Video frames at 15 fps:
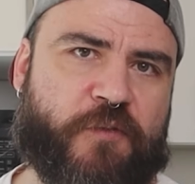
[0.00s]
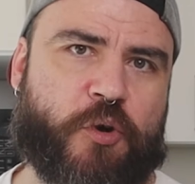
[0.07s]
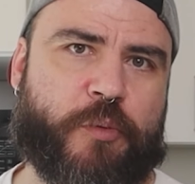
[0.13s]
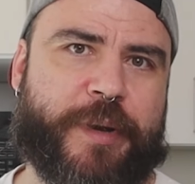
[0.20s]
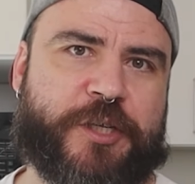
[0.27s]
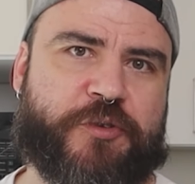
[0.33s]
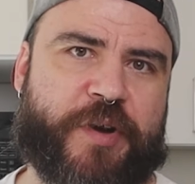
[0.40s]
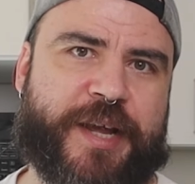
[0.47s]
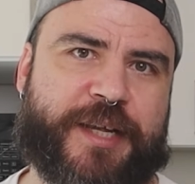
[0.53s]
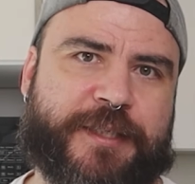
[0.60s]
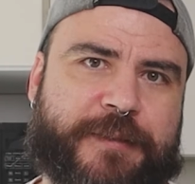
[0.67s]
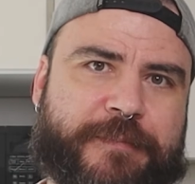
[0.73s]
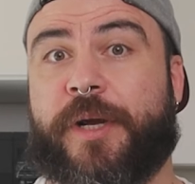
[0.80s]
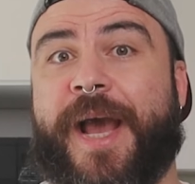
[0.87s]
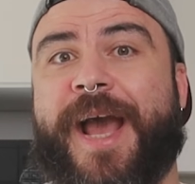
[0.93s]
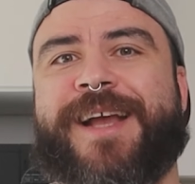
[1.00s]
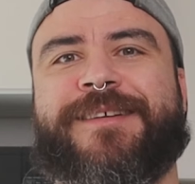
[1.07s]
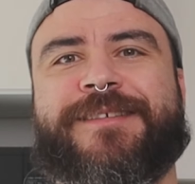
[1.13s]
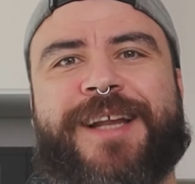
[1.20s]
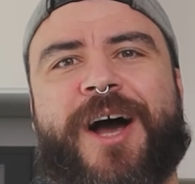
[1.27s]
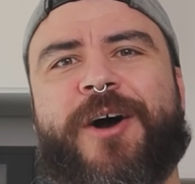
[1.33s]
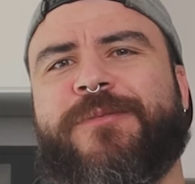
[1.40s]
for my drinks. Okay,
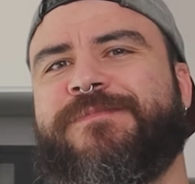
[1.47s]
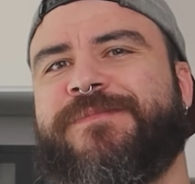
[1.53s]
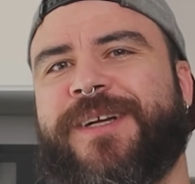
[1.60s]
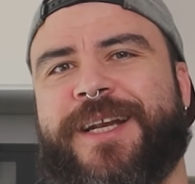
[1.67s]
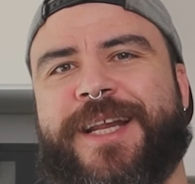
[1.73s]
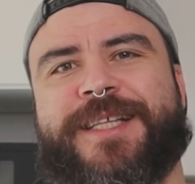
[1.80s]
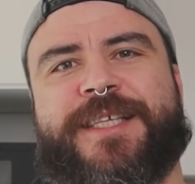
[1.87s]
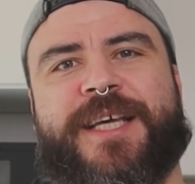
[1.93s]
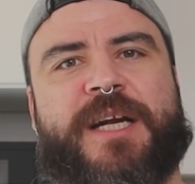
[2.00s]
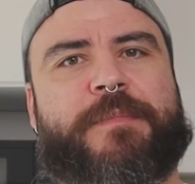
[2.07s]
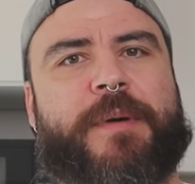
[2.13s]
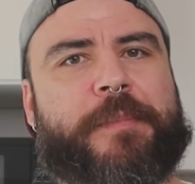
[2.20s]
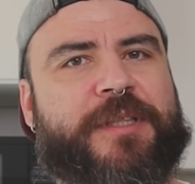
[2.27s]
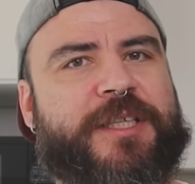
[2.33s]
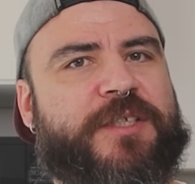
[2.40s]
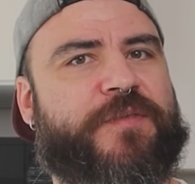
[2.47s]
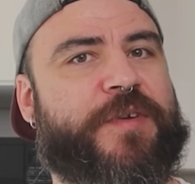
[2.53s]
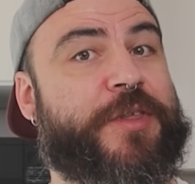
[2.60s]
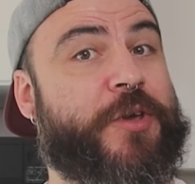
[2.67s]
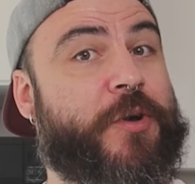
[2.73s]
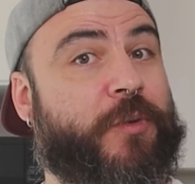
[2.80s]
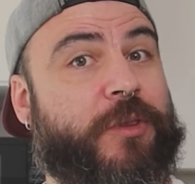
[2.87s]
now let's wrap up this
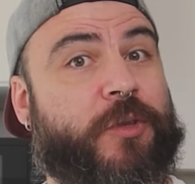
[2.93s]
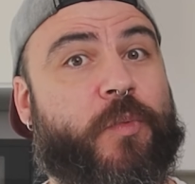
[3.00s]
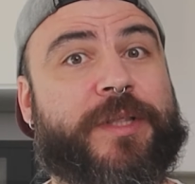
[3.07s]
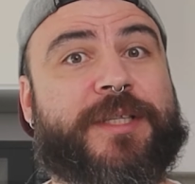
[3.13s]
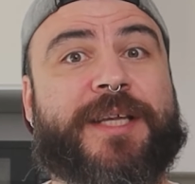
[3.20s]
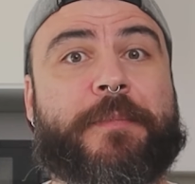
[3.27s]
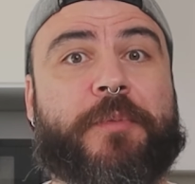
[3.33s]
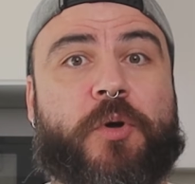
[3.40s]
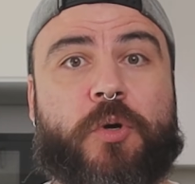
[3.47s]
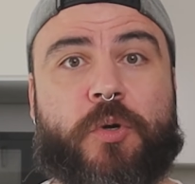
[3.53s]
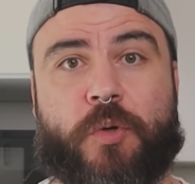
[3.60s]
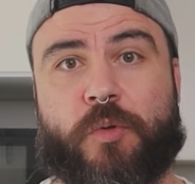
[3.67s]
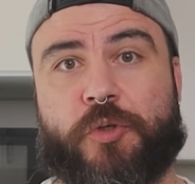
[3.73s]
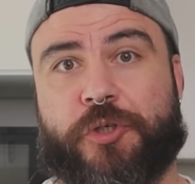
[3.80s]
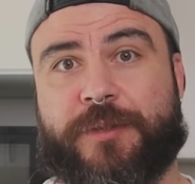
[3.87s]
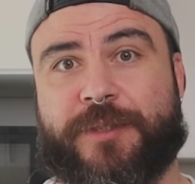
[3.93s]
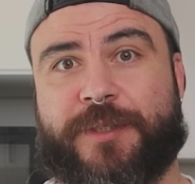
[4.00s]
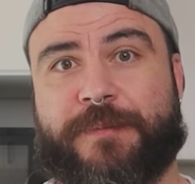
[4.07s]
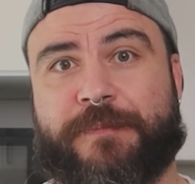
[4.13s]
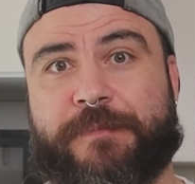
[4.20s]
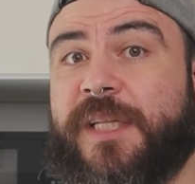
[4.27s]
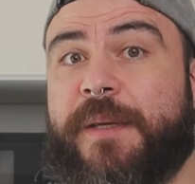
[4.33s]
video with some
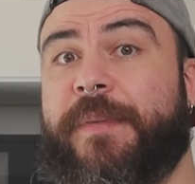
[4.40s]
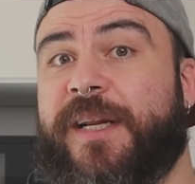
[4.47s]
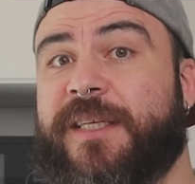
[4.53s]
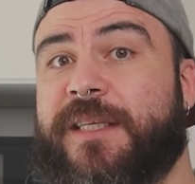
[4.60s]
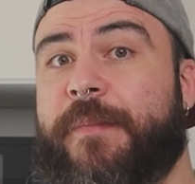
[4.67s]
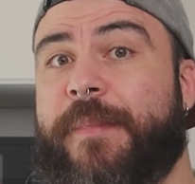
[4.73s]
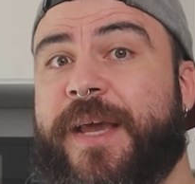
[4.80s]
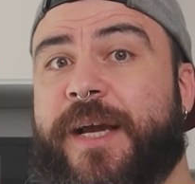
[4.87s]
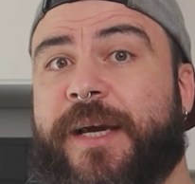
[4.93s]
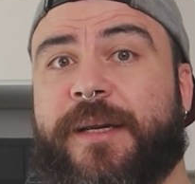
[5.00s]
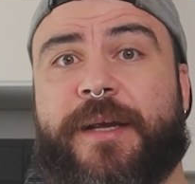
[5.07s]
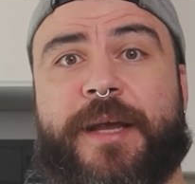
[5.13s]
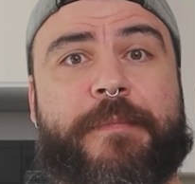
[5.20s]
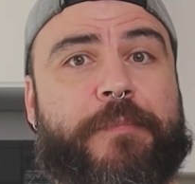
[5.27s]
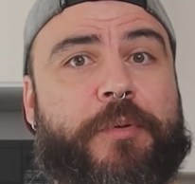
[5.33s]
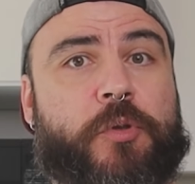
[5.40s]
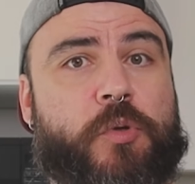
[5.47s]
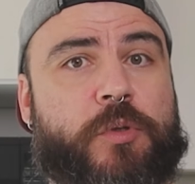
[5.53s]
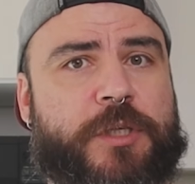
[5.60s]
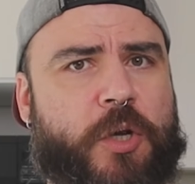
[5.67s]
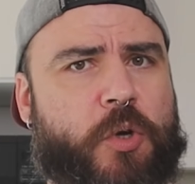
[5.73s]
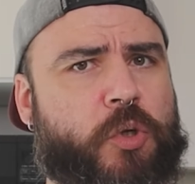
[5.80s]
conclusions. The BaristaMaker can
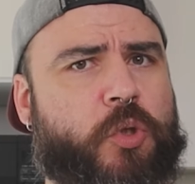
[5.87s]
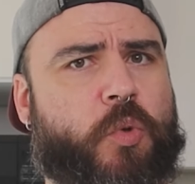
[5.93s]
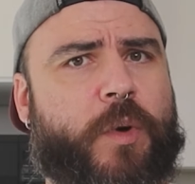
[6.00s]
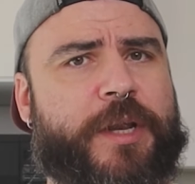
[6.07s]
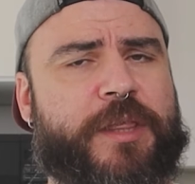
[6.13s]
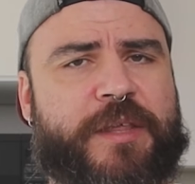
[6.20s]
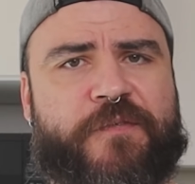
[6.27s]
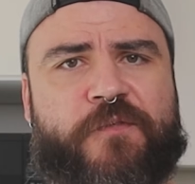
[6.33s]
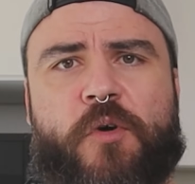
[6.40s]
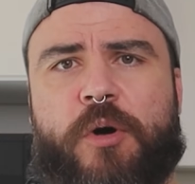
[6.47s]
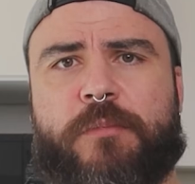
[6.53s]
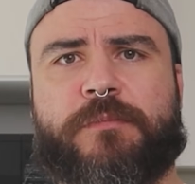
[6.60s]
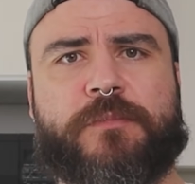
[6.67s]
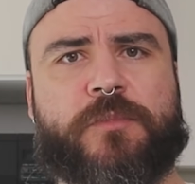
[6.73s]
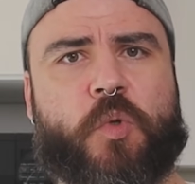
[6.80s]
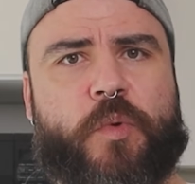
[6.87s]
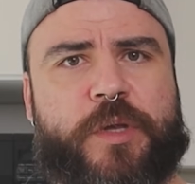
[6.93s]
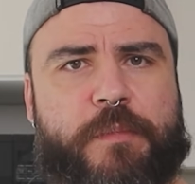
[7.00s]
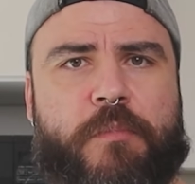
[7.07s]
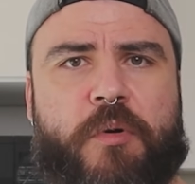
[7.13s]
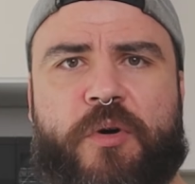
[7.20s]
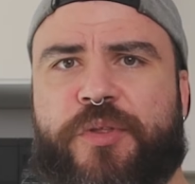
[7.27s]
produce a good quality foam
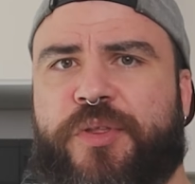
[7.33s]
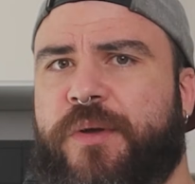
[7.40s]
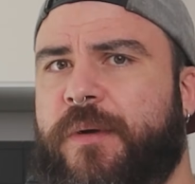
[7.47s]
with both